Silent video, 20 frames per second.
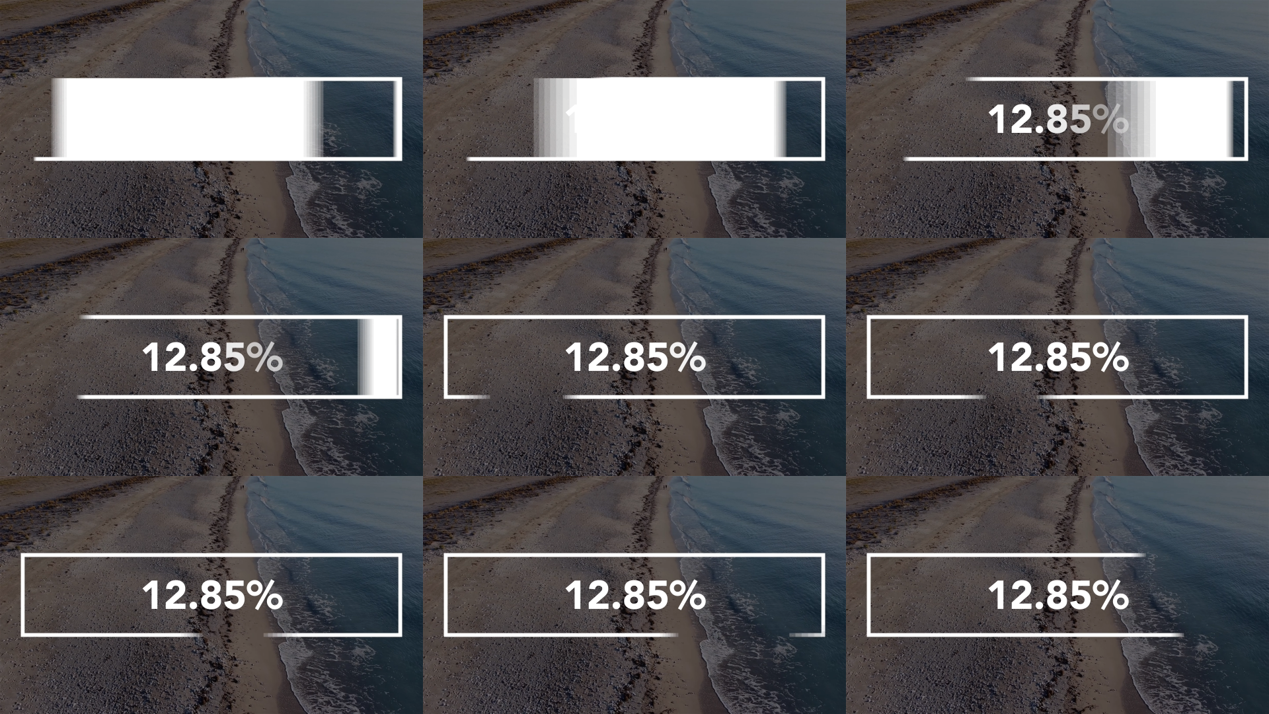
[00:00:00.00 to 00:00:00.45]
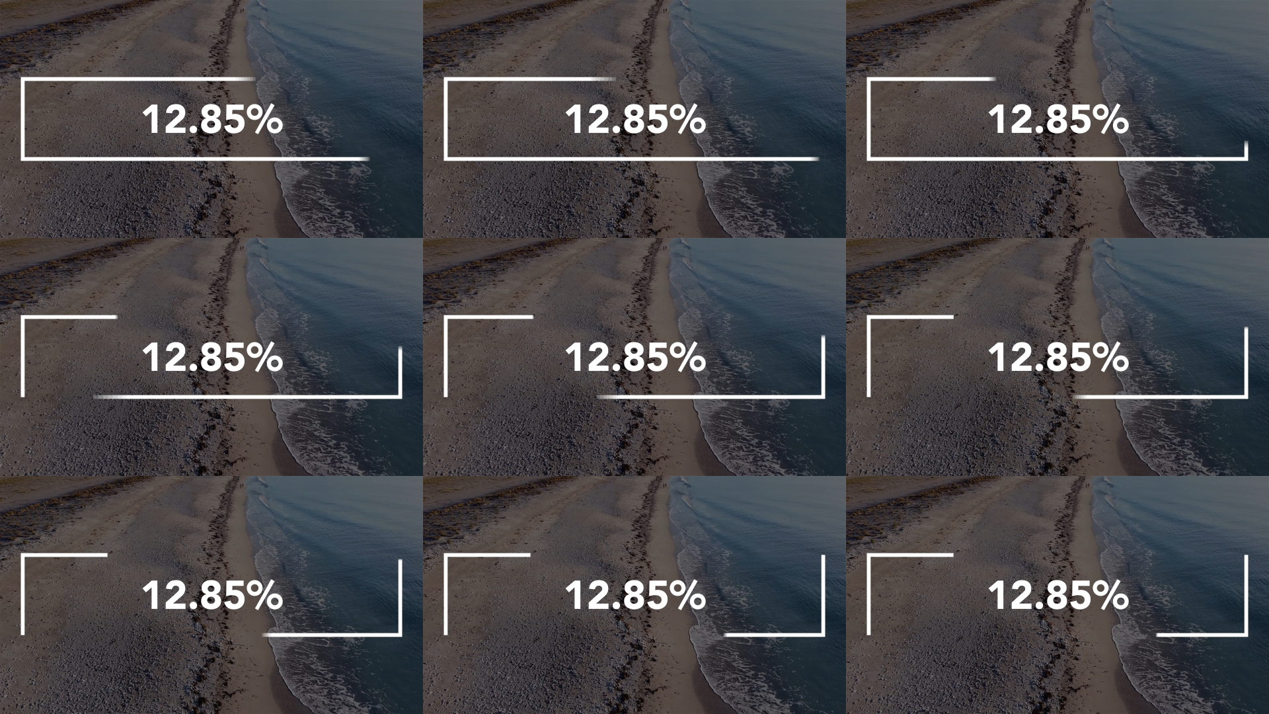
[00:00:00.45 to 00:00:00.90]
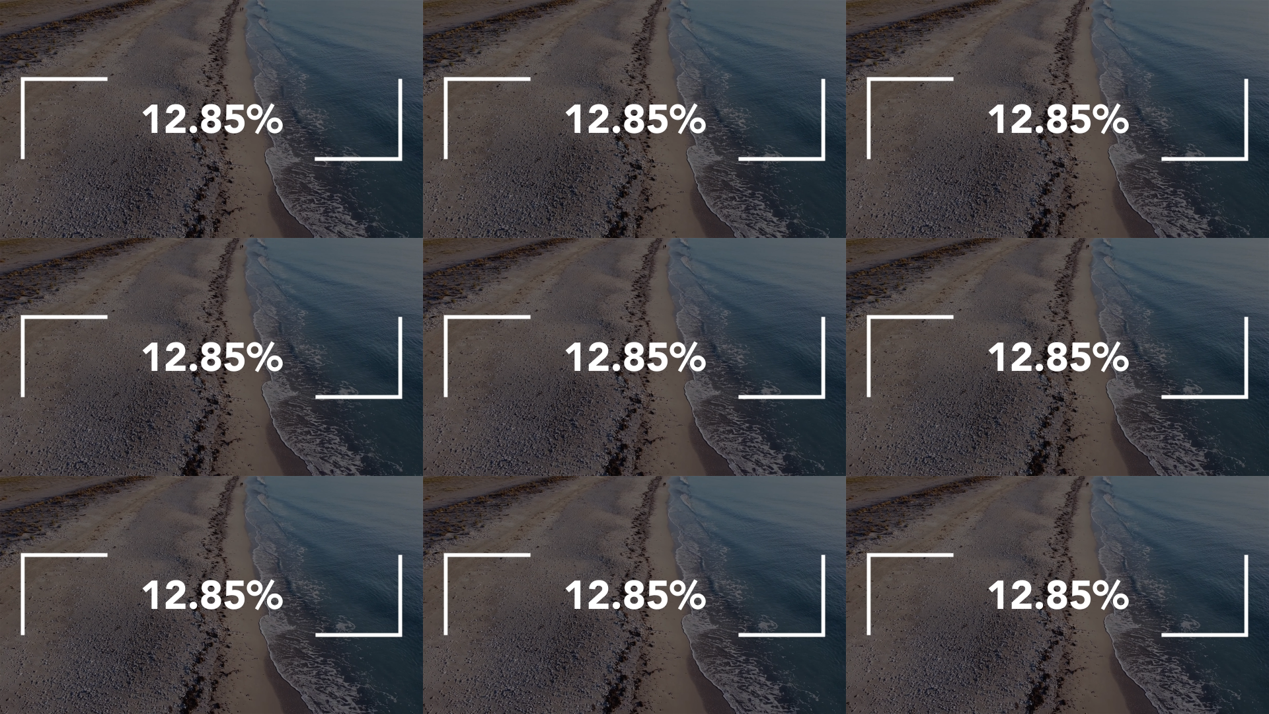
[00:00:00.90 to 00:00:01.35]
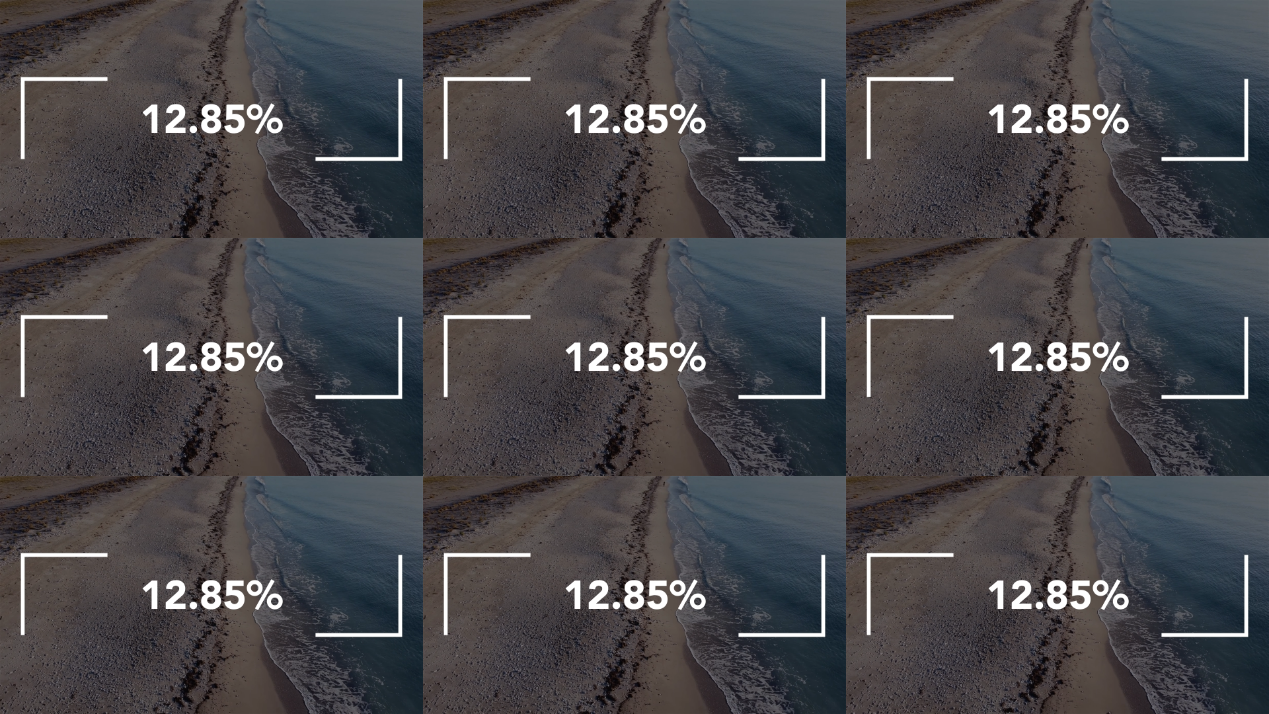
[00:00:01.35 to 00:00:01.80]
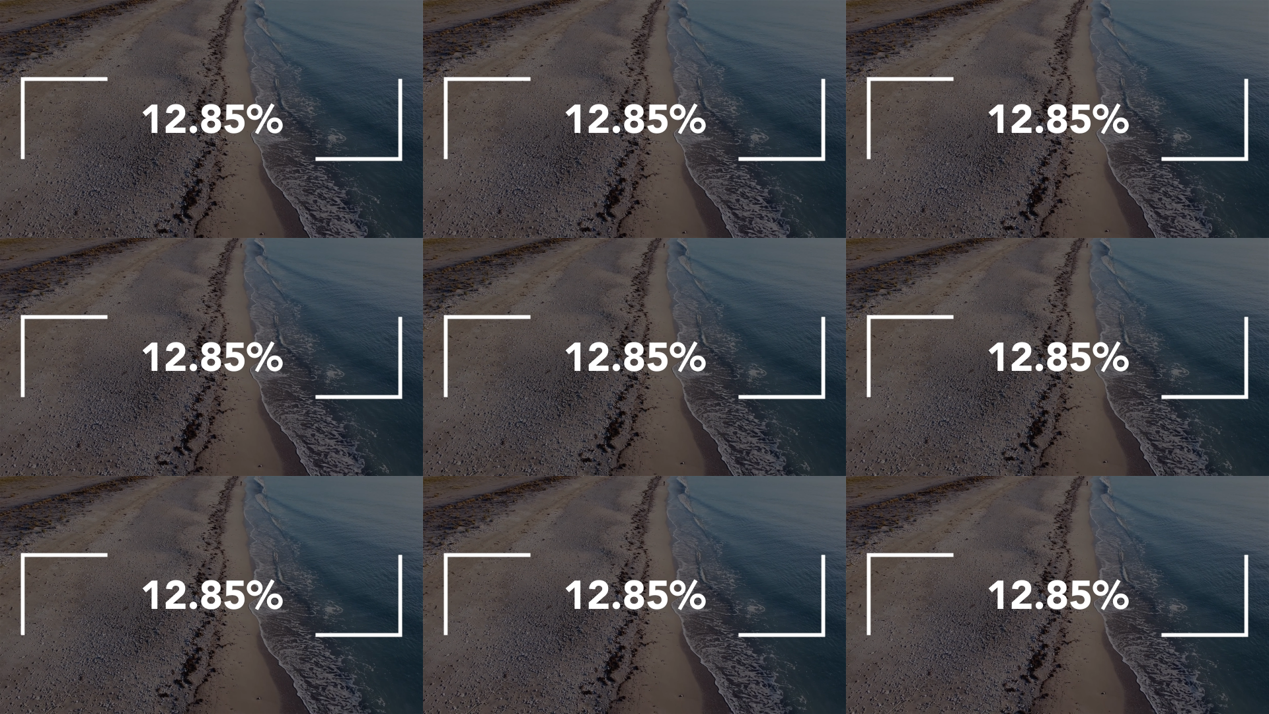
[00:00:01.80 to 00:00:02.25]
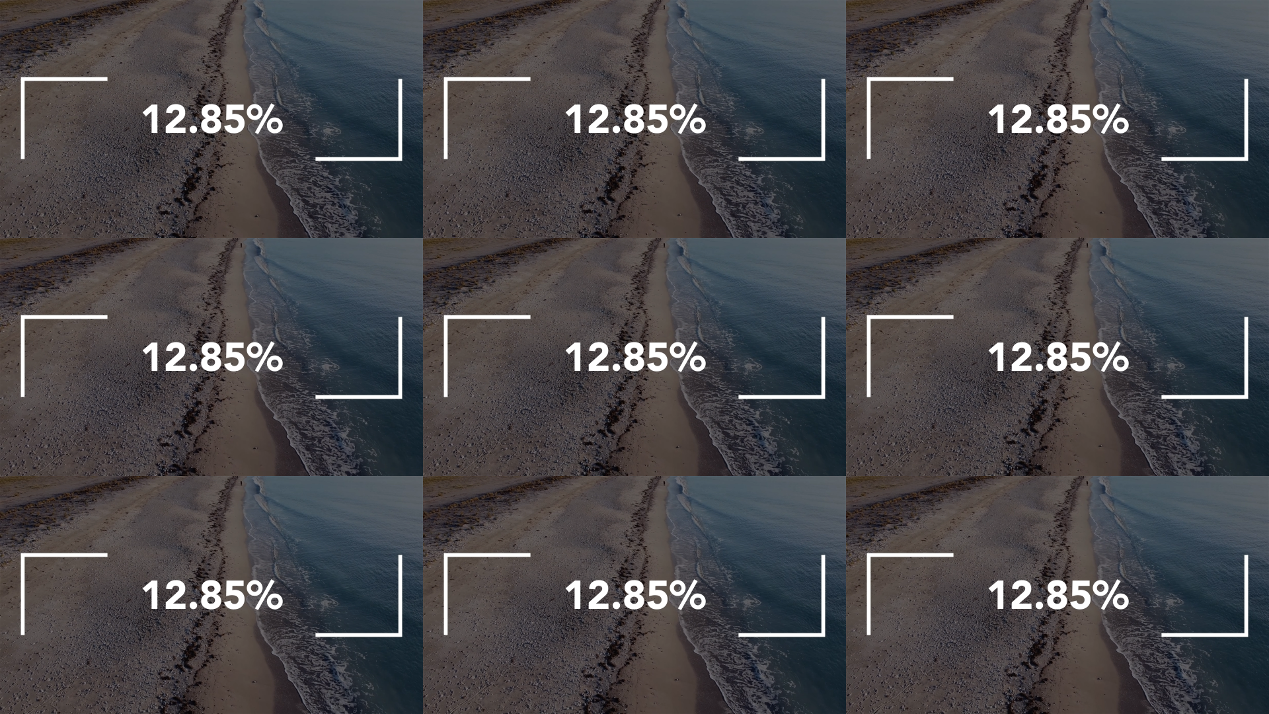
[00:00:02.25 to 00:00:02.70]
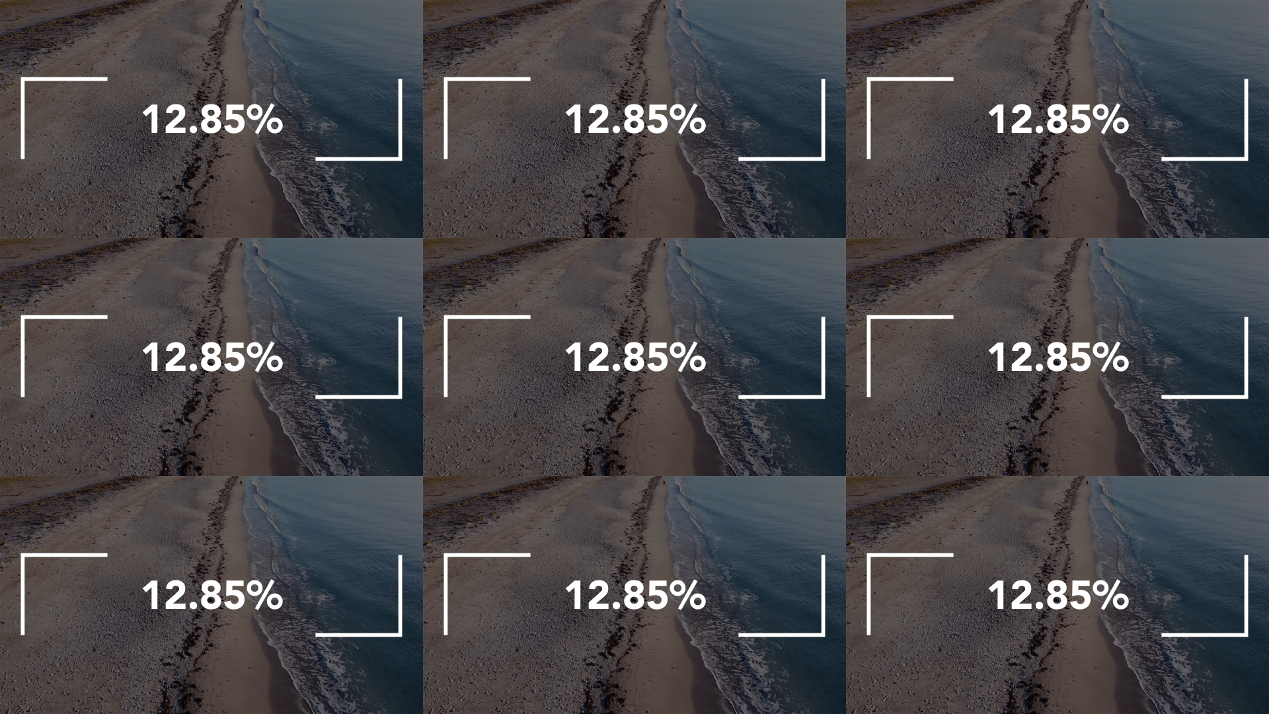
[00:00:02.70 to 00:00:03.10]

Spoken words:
(no speaker visible)